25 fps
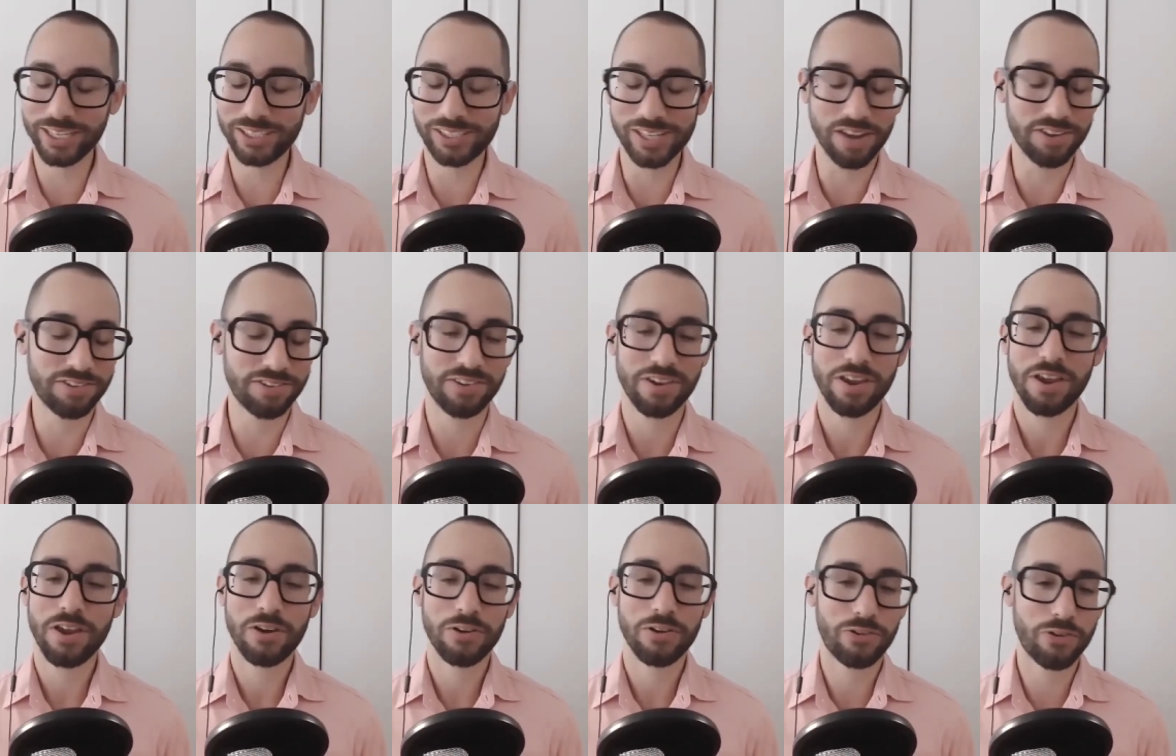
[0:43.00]
just
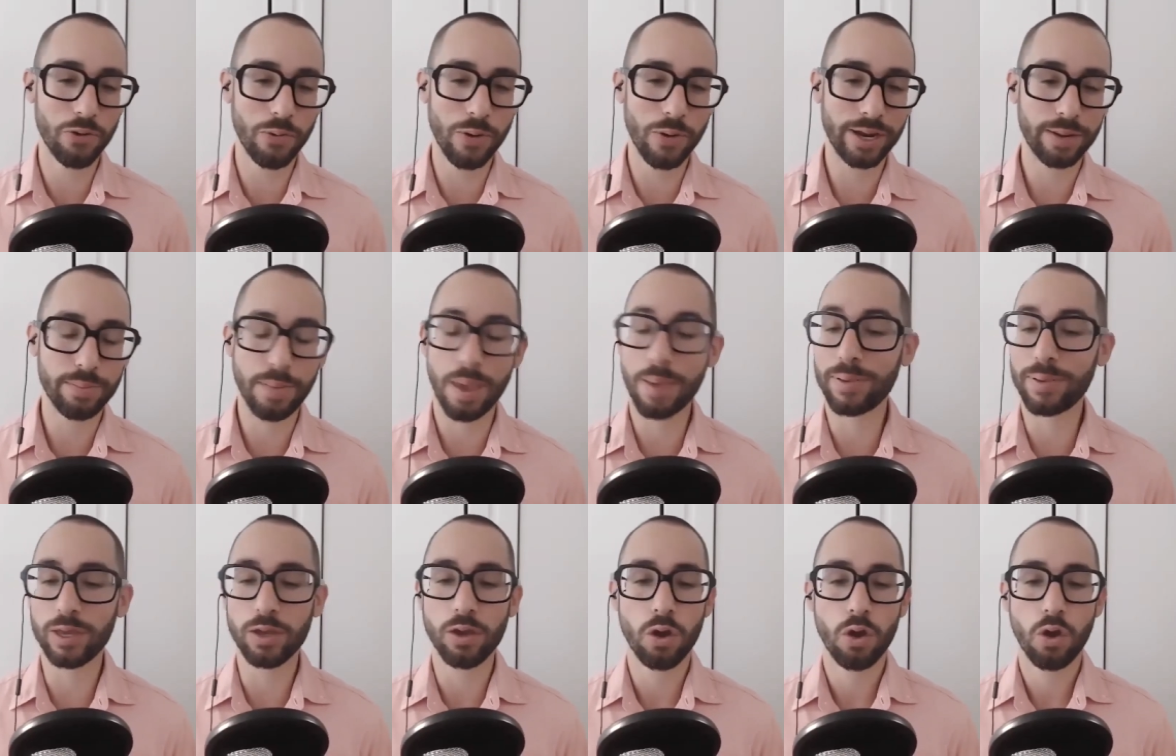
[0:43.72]
doing
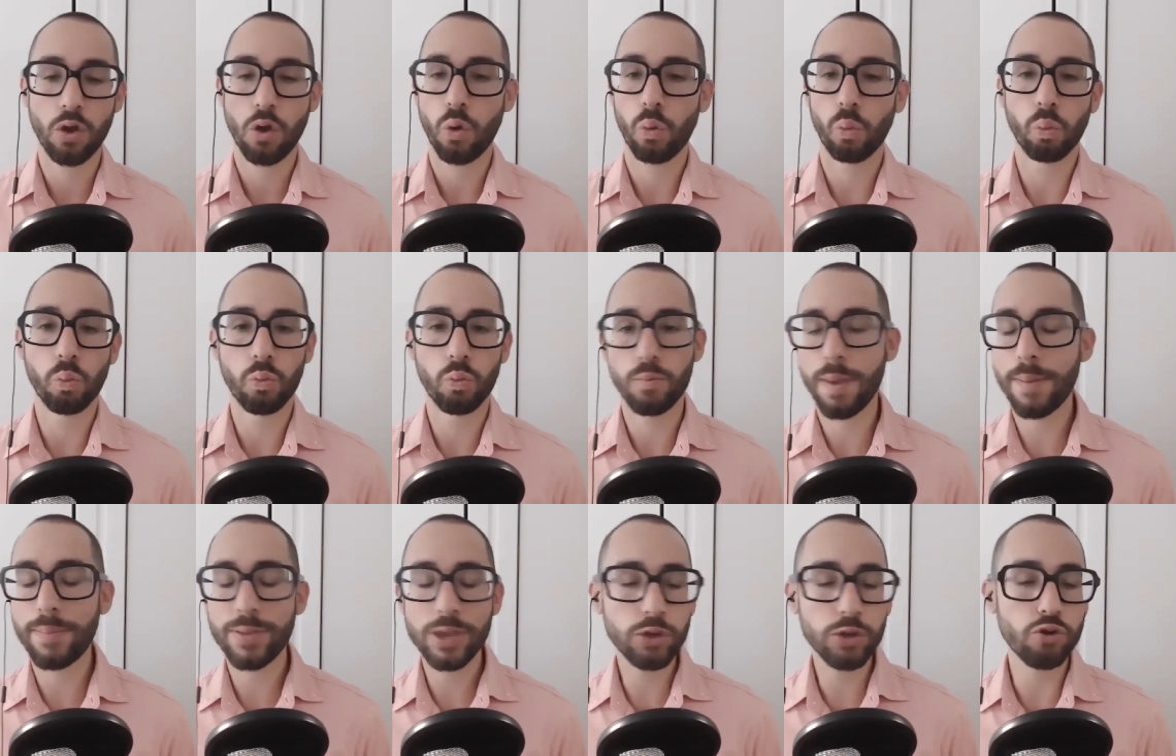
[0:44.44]
maybe
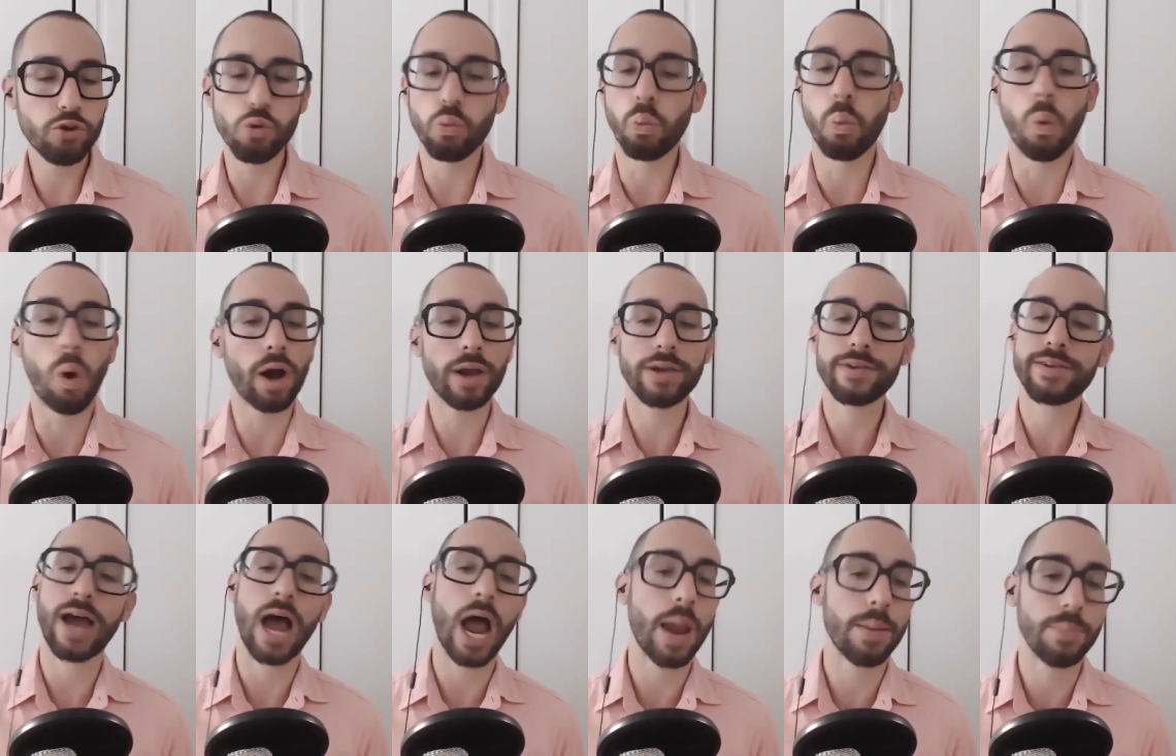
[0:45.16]
maybe you do one
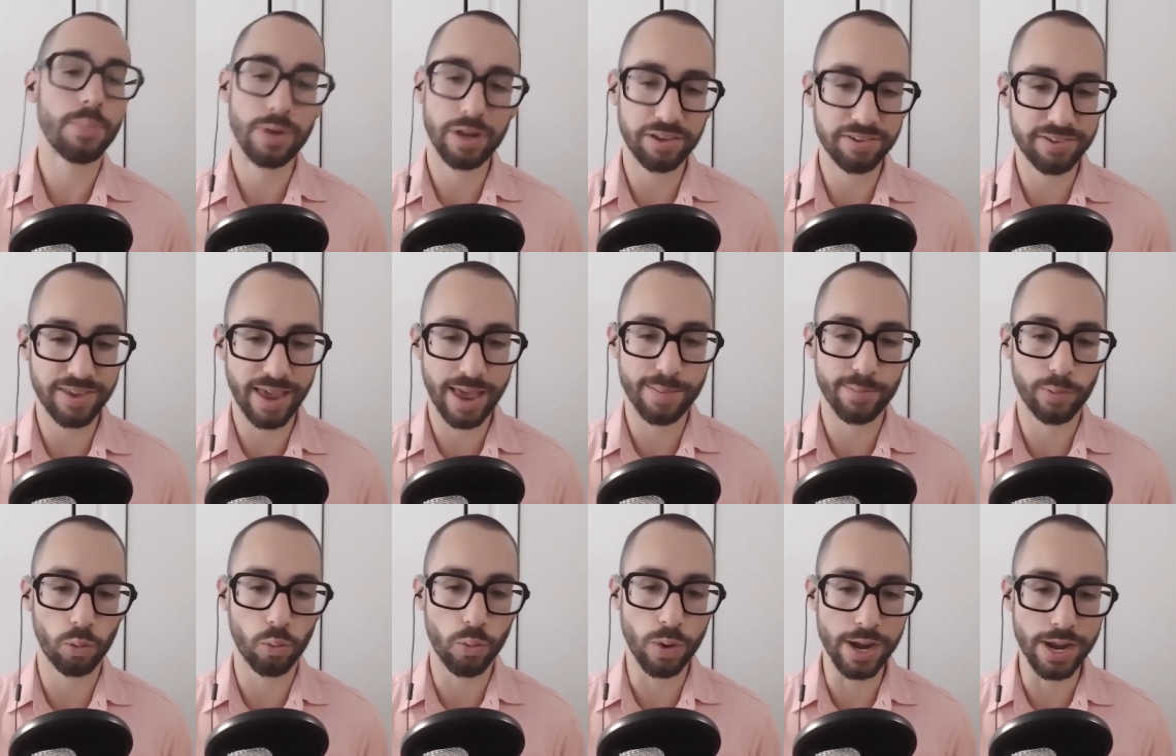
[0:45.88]
timed
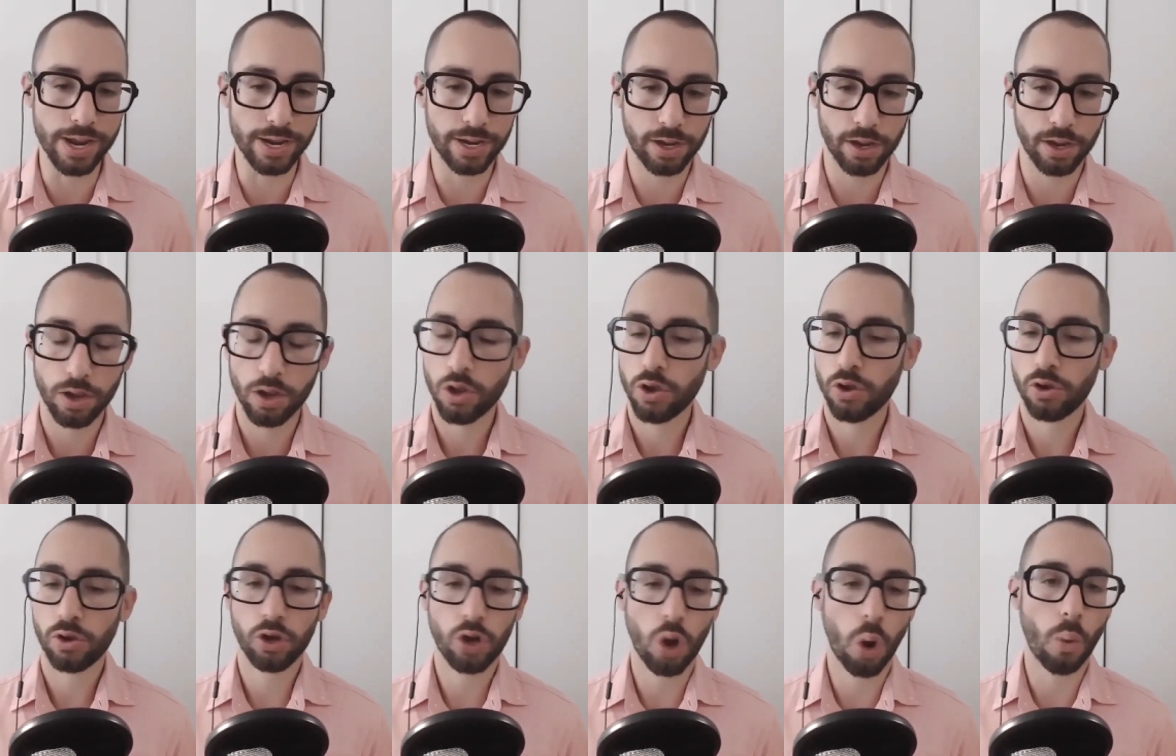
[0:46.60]
exam a week,
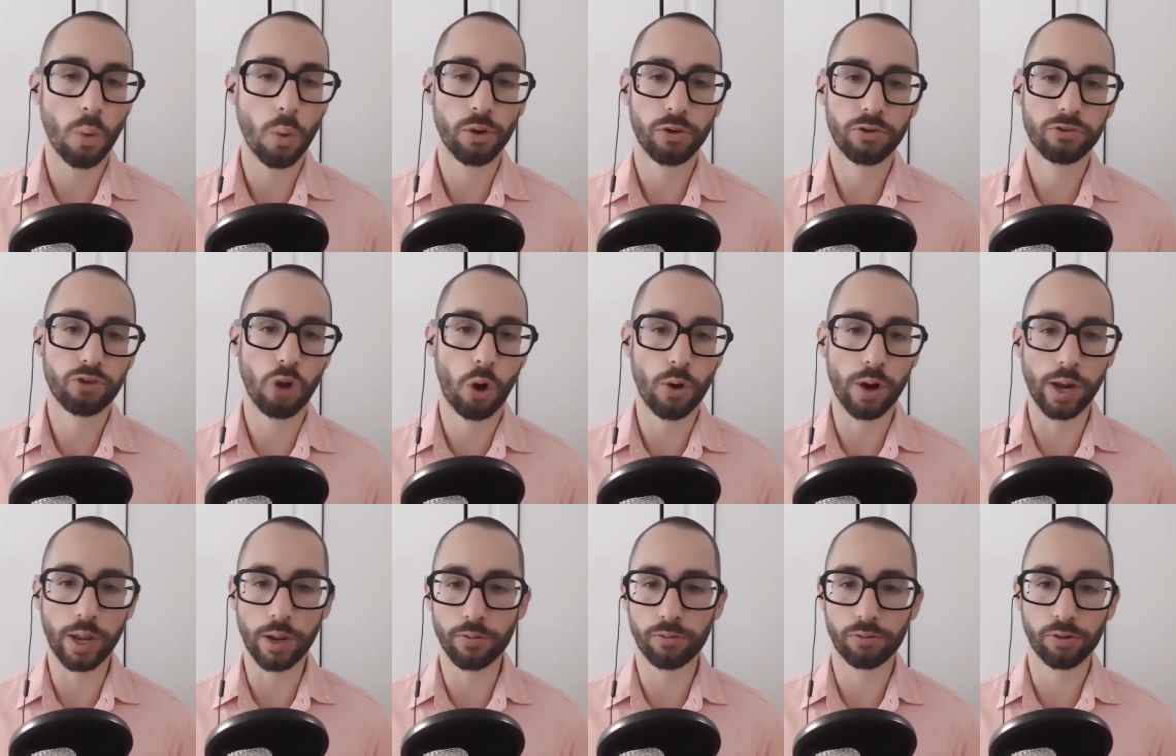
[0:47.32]
go
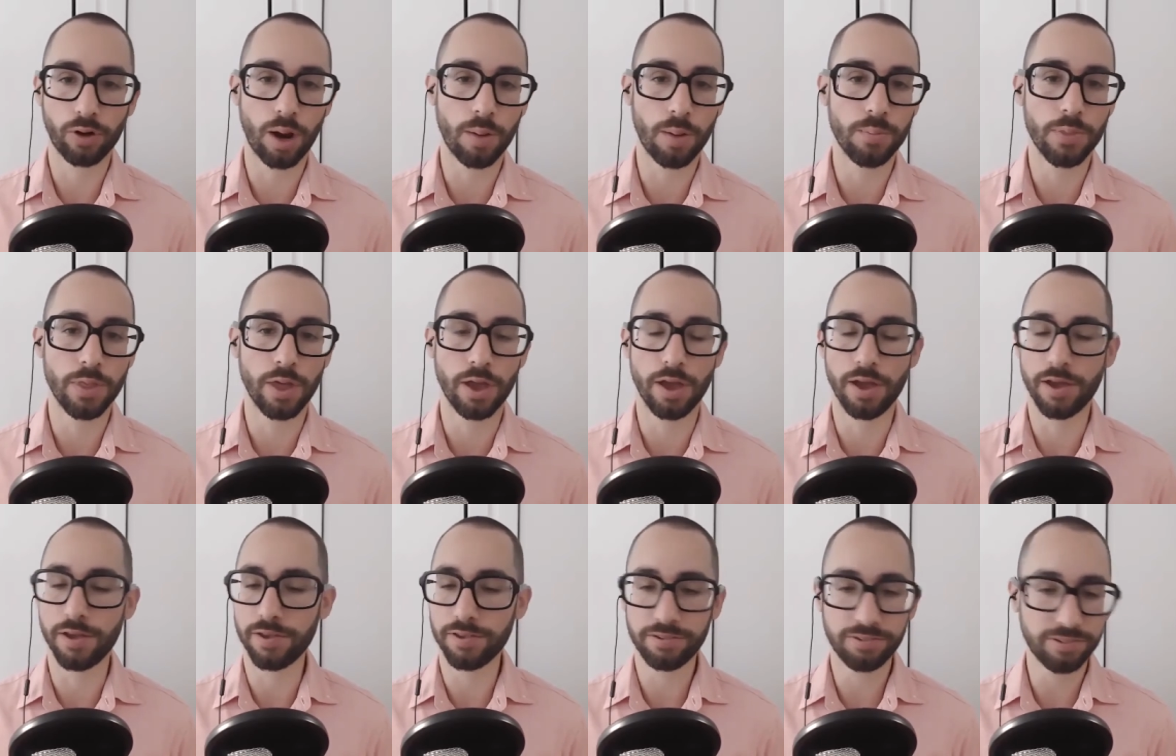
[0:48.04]
starting from
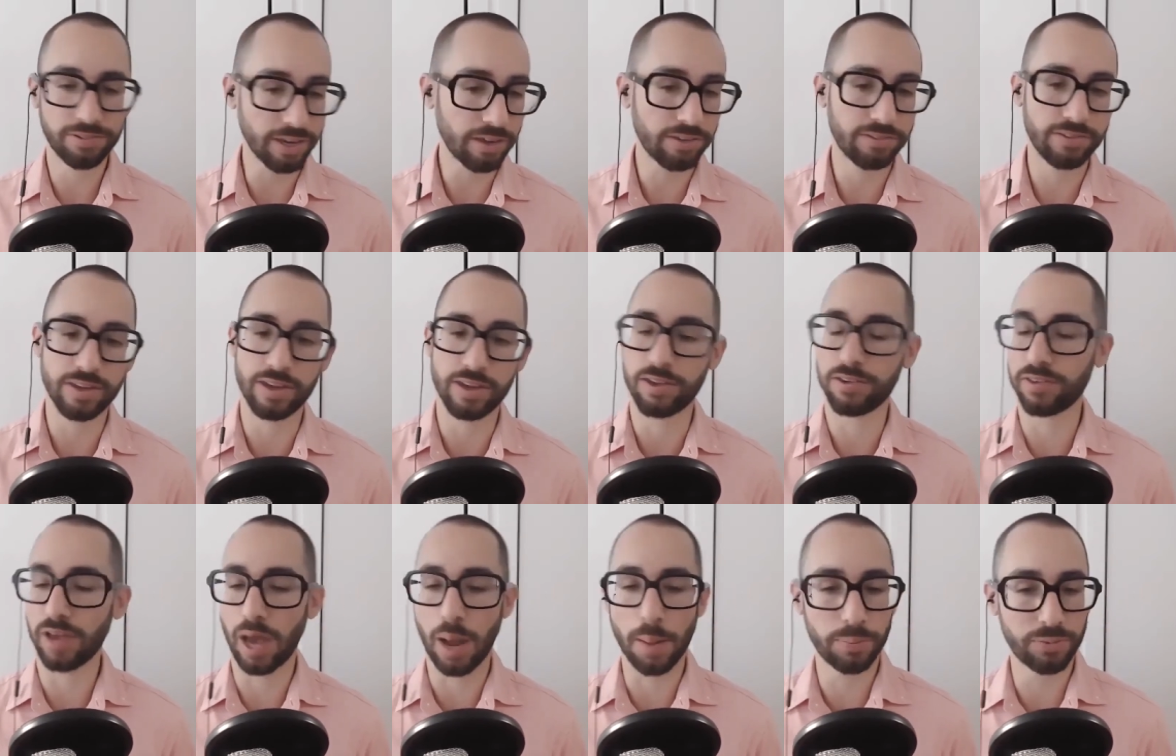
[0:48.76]
the
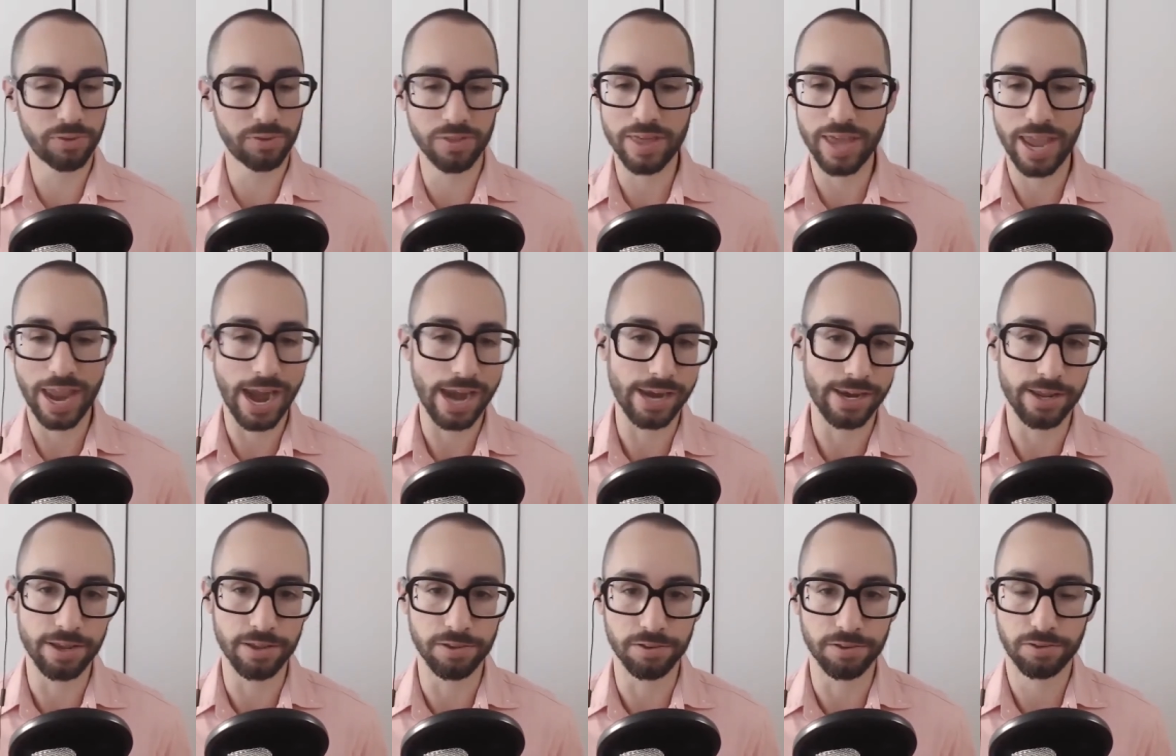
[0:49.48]
60s up to the
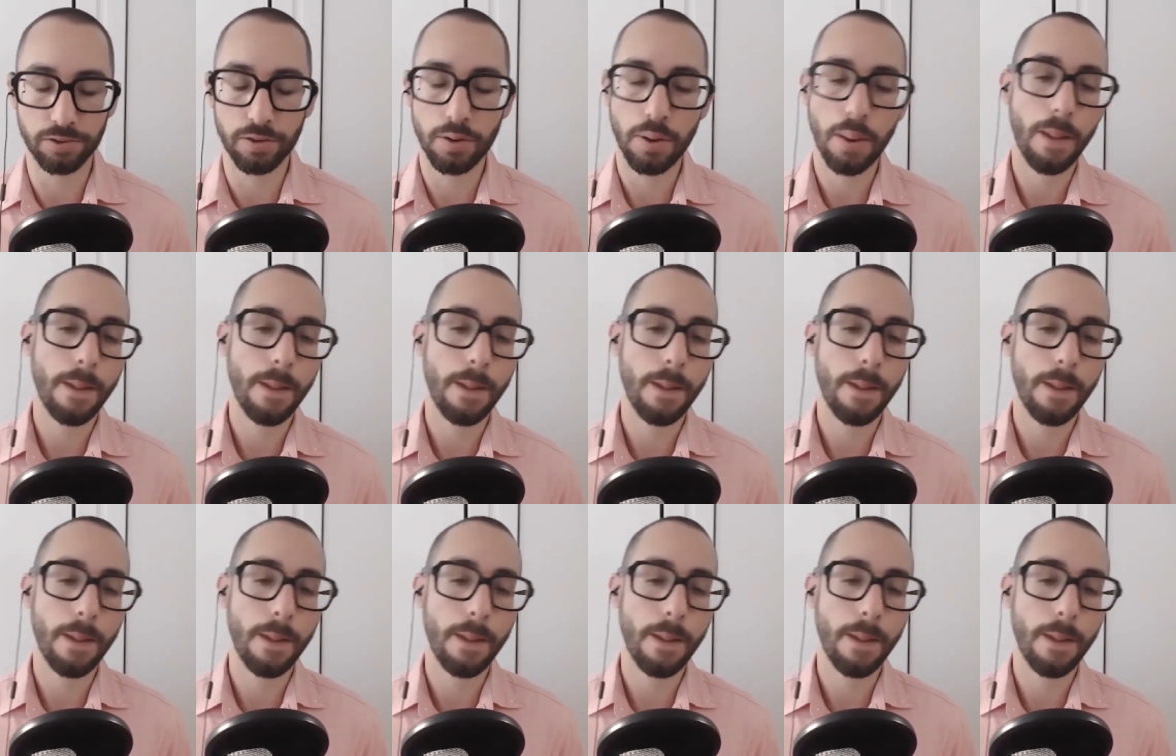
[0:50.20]
80s,